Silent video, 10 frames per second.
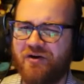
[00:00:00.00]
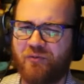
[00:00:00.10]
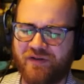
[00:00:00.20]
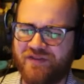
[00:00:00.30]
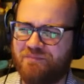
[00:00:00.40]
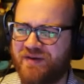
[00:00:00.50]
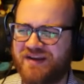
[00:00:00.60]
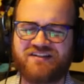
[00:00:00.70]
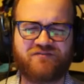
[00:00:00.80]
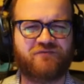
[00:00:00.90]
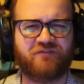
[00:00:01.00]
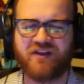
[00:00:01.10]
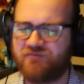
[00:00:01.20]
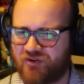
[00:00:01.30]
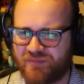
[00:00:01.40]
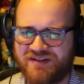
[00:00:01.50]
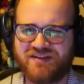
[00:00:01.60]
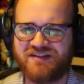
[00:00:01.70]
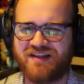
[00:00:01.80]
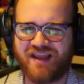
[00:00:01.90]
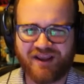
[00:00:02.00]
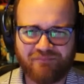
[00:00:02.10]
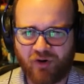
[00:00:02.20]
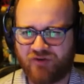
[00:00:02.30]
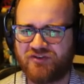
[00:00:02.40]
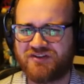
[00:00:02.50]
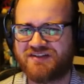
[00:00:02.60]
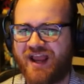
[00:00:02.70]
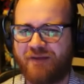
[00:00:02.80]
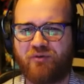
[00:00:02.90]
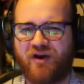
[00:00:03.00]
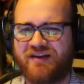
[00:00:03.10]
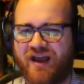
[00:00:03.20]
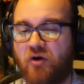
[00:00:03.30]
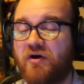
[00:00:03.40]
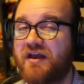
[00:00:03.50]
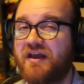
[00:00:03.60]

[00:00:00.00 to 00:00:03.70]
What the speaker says: one of the biggest flavor misses in Marvel Snap right now,